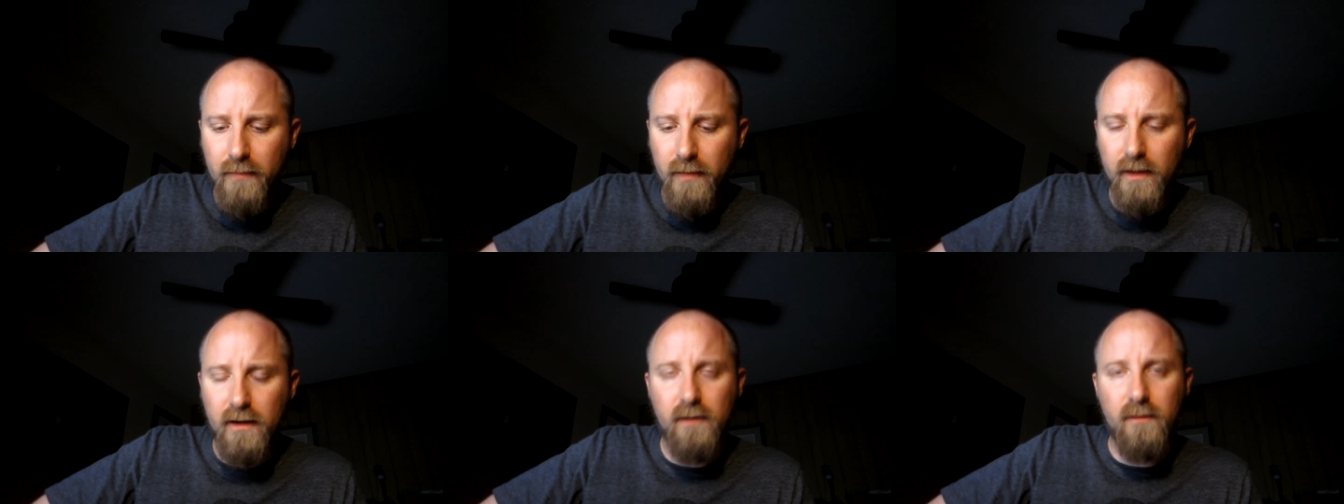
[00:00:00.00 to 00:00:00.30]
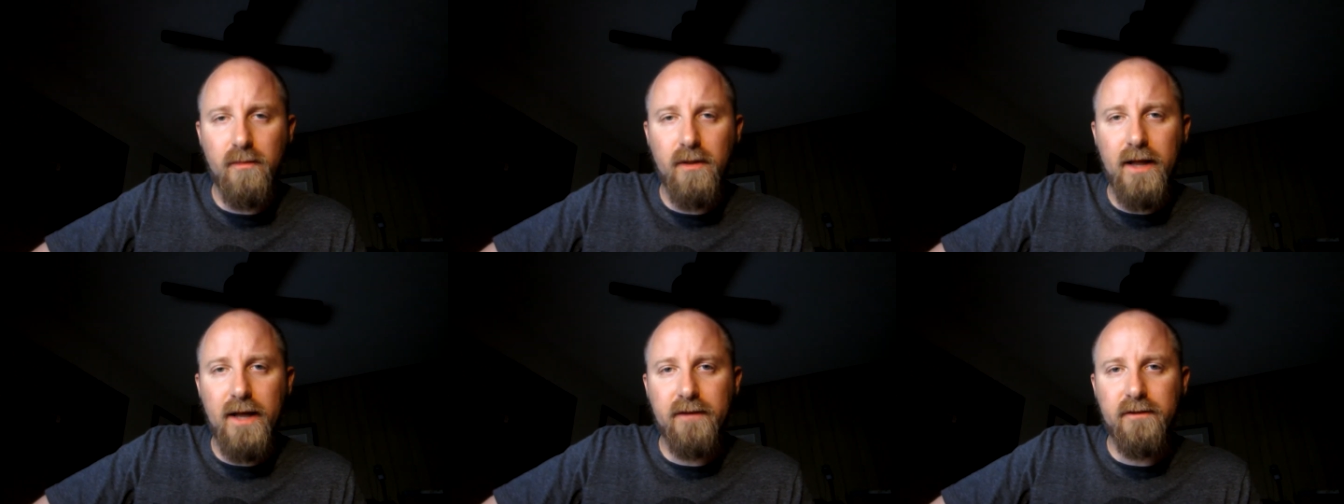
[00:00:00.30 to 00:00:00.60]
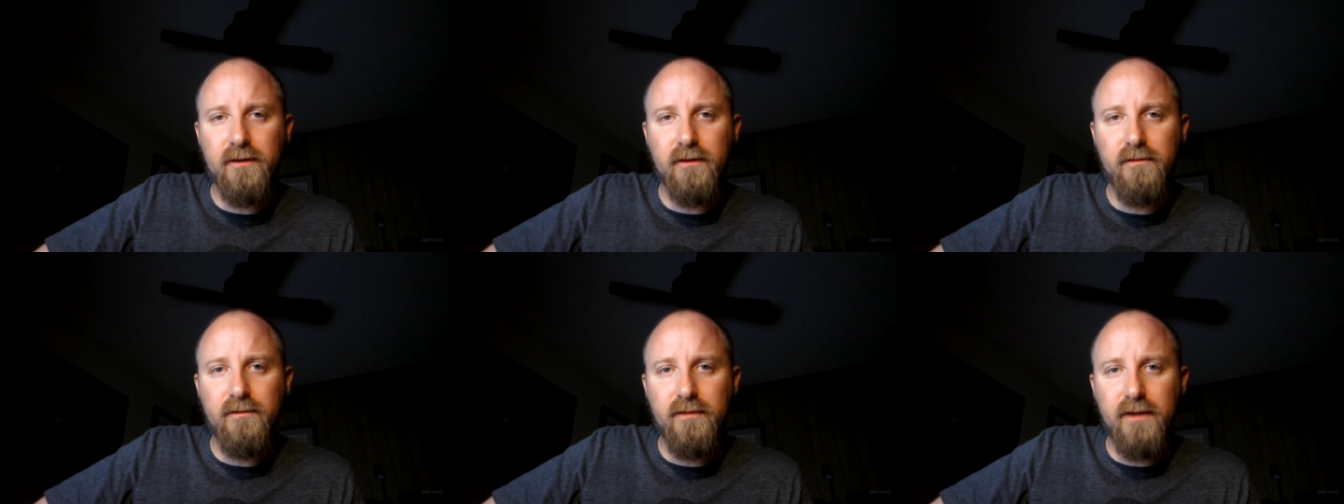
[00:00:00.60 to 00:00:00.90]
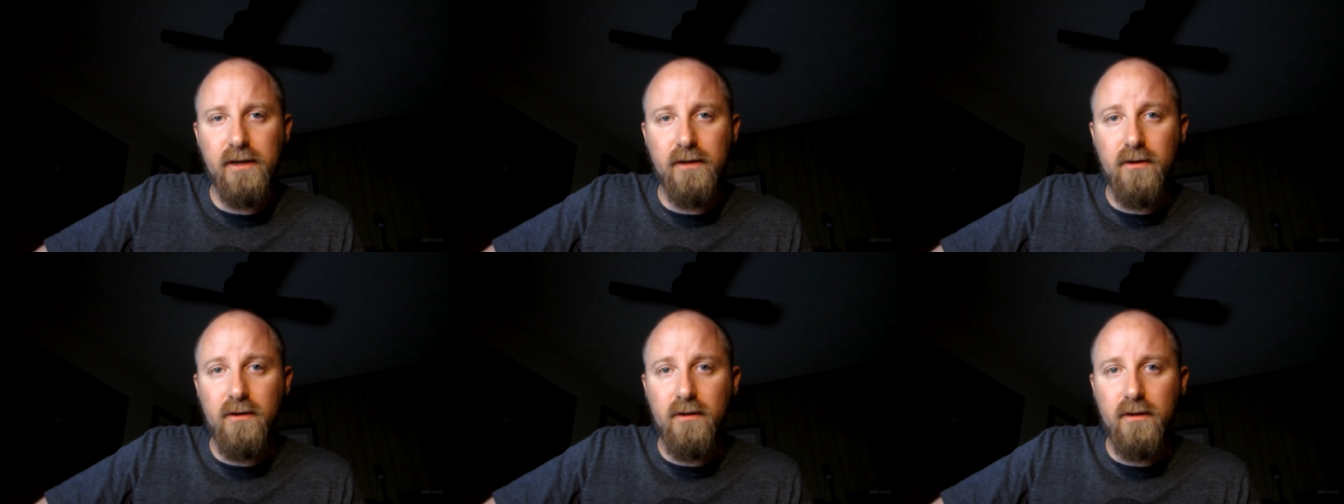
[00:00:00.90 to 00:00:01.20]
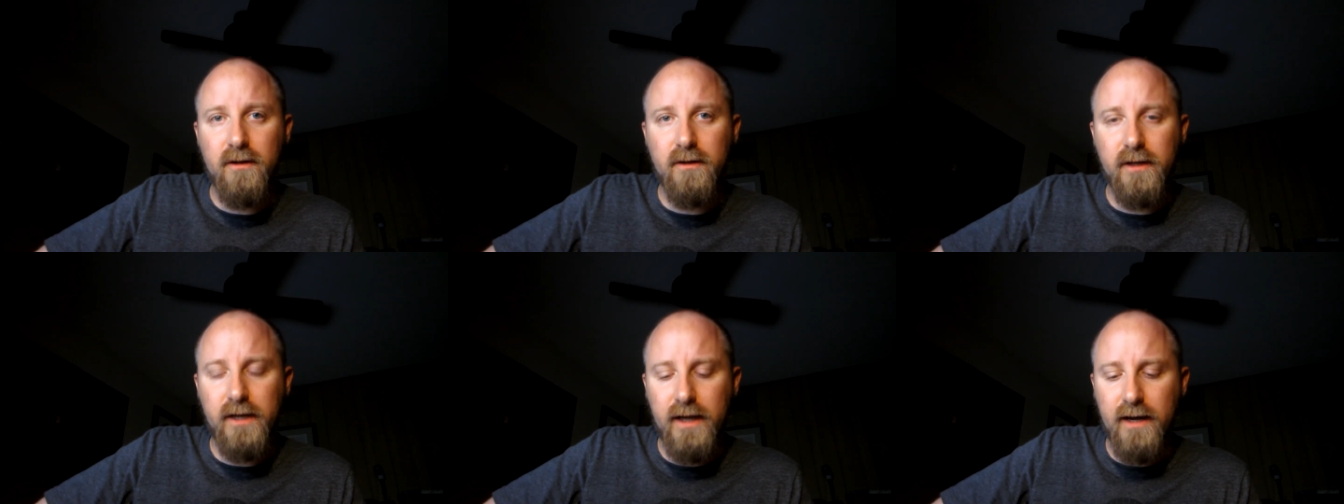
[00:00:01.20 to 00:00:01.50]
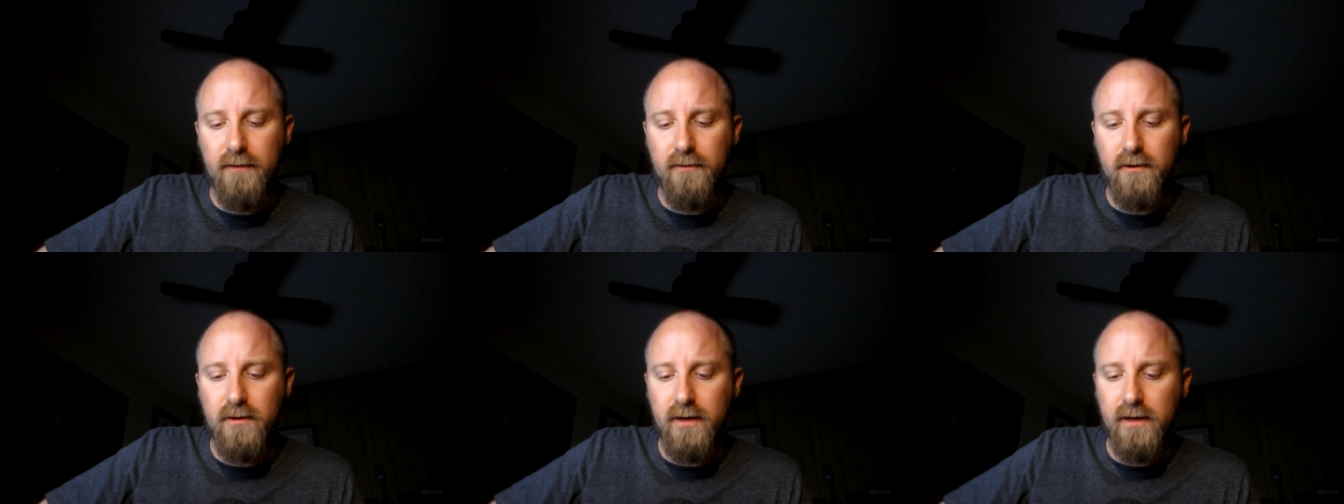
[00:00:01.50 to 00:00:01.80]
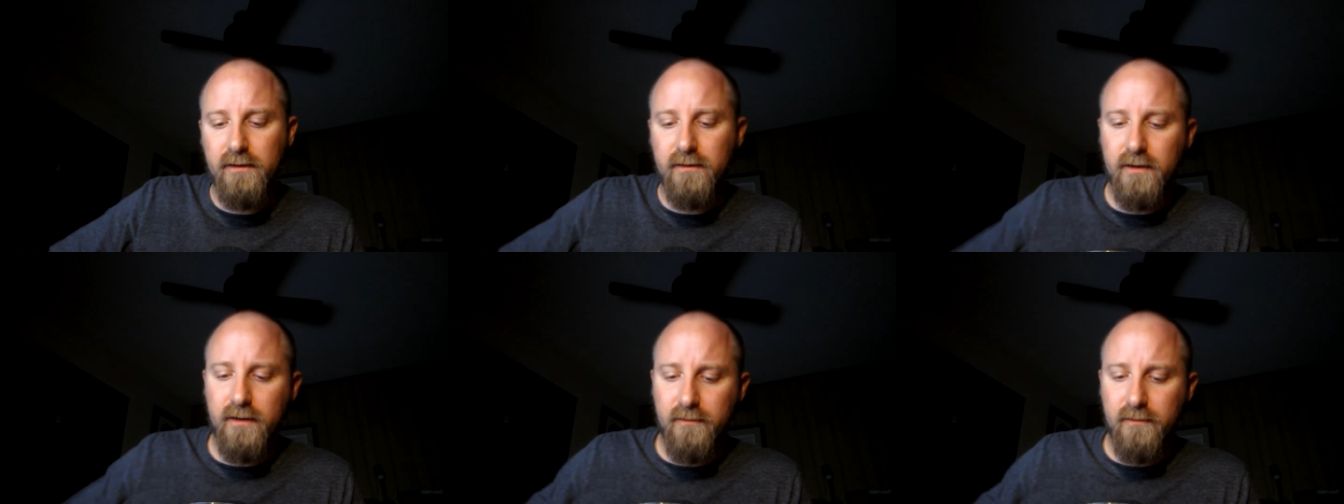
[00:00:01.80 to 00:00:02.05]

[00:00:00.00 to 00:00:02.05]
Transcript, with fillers: get a plastic phenol on the aftertaste.